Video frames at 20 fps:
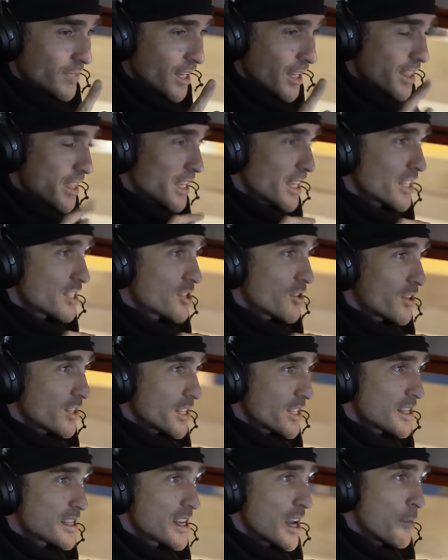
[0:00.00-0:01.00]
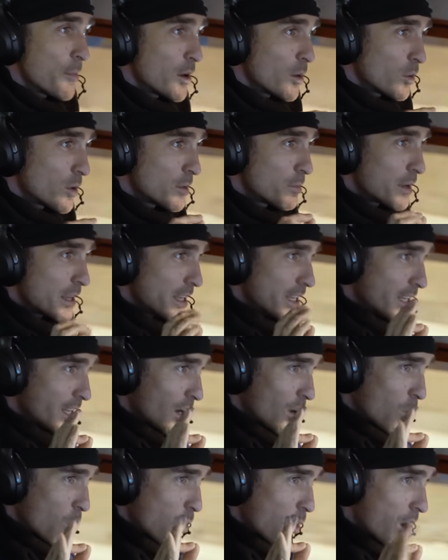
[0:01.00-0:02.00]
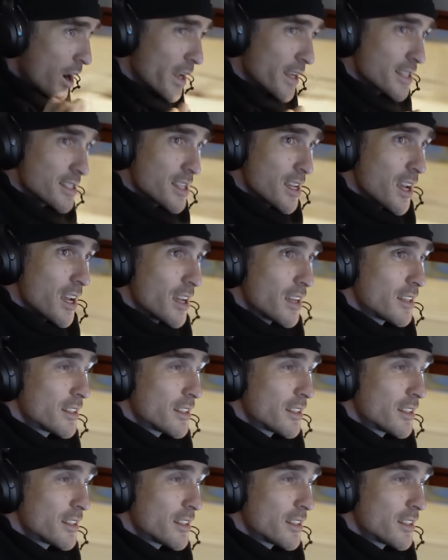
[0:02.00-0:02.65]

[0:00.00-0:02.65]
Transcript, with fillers: I think during the summer would be a wiser